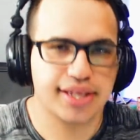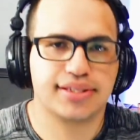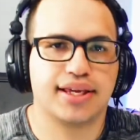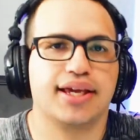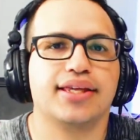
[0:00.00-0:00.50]

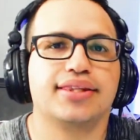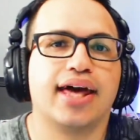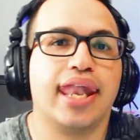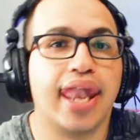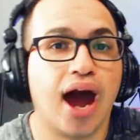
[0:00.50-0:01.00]
saying
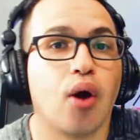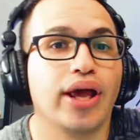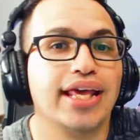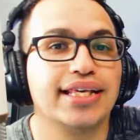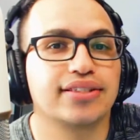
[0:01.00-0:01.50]
that now
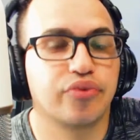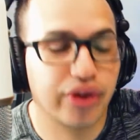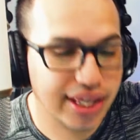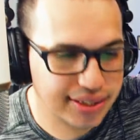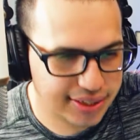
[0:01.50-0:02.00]
he is
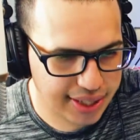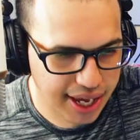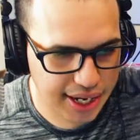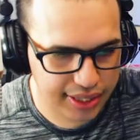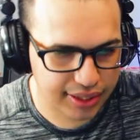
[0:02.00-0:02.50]

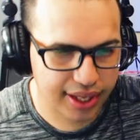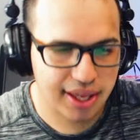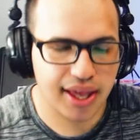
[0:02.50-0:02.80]
reinstated